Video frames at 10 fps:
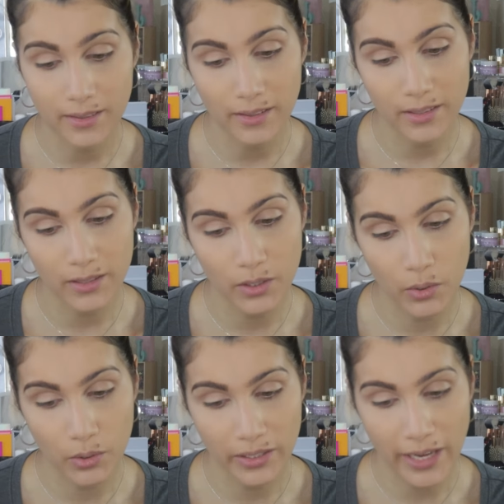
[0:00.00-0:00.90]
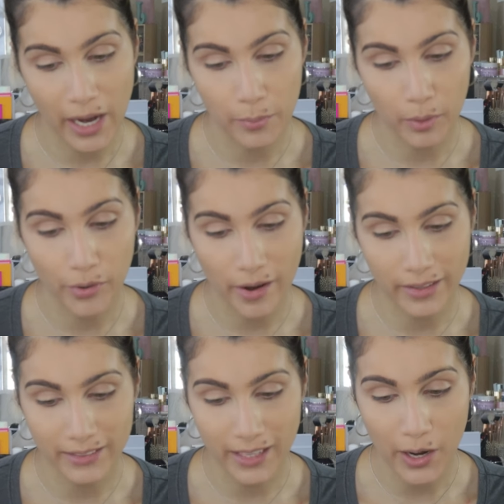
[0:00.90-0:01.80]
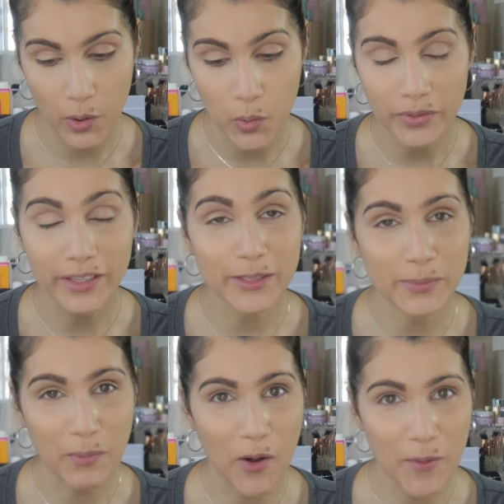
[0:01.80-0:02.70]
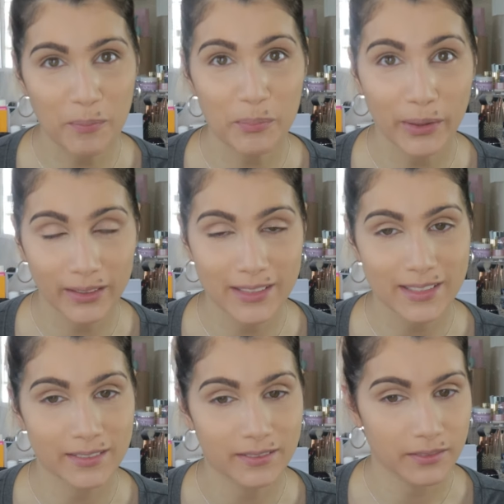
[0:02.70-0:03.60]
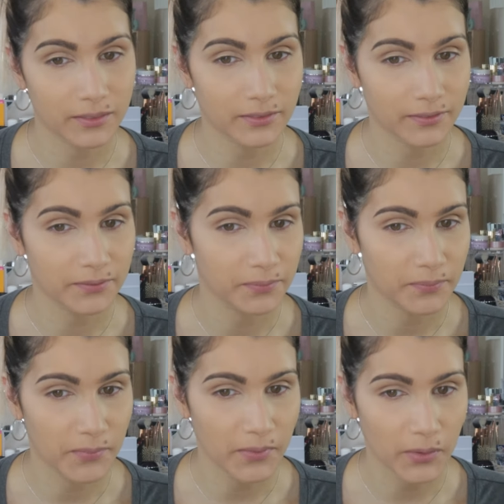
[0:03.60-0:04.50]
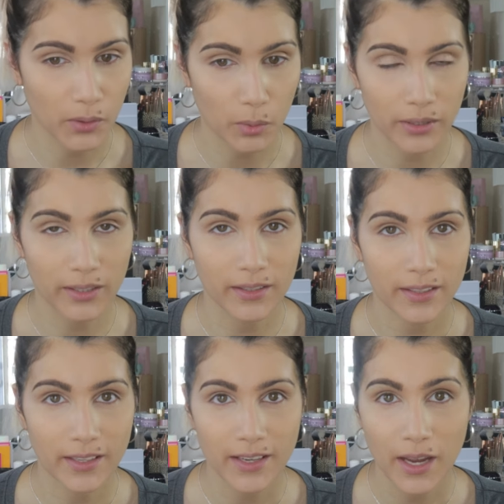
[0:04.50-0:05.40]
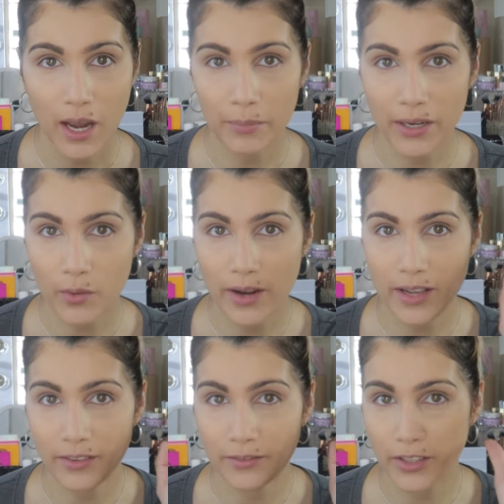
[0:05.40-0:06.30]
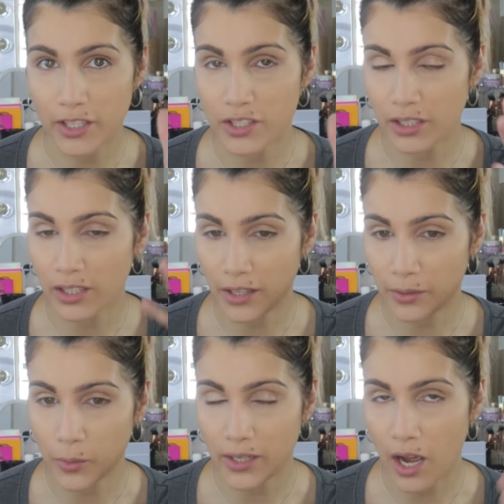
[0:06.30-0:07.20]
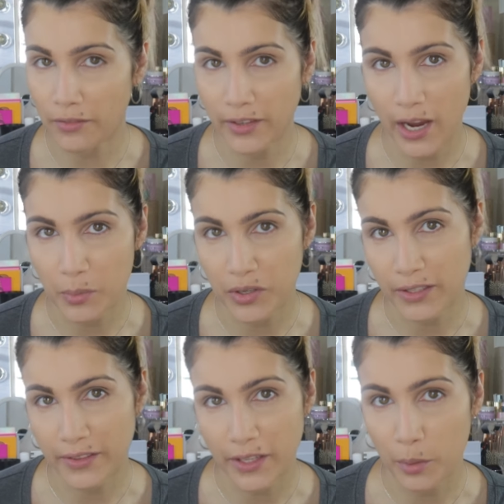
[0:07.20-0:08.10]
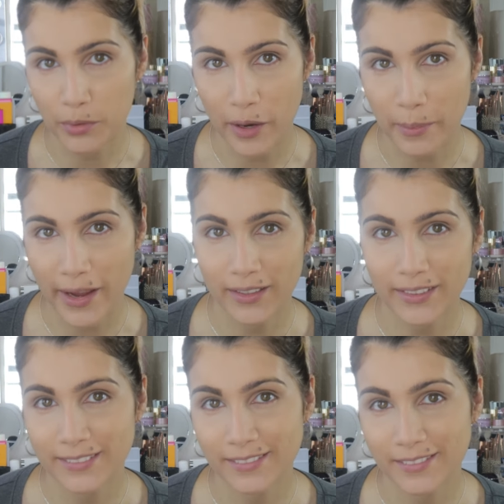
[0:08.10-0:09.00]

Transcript: this is the only eyebrow product that I own that it's small, but no biggie. I'm gonna go ahead and finish the other one off camera and then I'll be right back.